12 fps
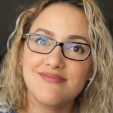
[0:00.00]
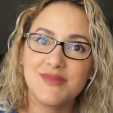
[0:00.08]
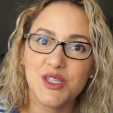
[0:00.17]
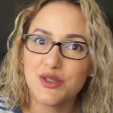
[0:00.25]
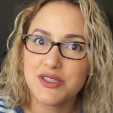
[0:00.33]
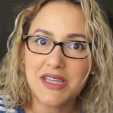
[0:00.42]

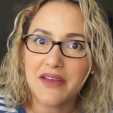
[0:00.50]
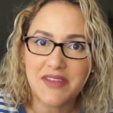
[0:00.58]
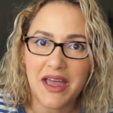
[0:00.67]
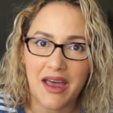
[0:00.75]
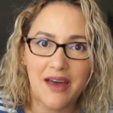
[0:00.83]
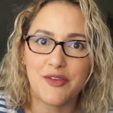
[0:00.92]
you just have to
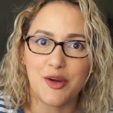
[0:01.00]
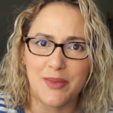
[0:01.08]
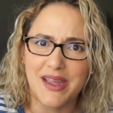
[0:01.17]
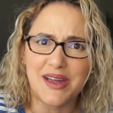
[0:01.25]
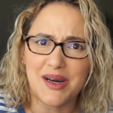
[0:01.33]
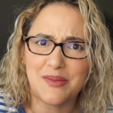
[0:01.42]
have your
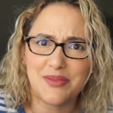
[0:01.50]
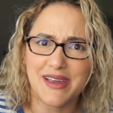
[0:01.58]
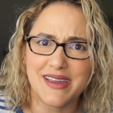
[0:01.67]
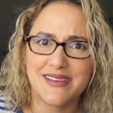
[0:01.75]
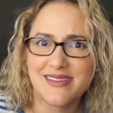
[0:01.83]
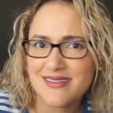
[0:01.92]
makeup,
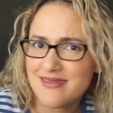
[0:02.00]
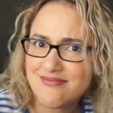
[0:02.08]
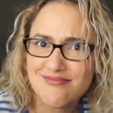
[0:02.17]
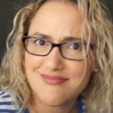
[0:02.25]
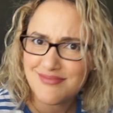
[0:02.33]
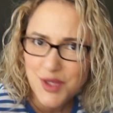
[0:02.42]
like,
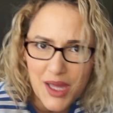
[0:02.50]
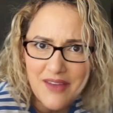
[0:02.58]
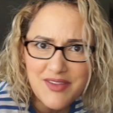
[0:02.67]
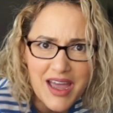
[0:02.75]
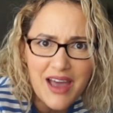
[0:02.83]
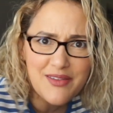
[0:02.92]
have
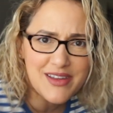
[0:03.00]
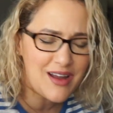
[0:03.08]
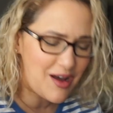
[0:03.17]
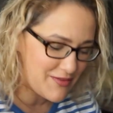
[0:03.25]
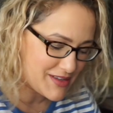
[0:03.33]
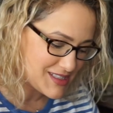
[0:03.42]
to have it,
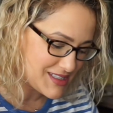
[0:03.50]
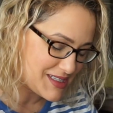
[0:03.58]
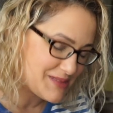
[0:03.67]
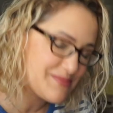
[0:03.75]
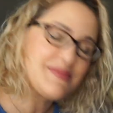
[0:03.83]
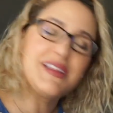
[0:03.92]
obviously.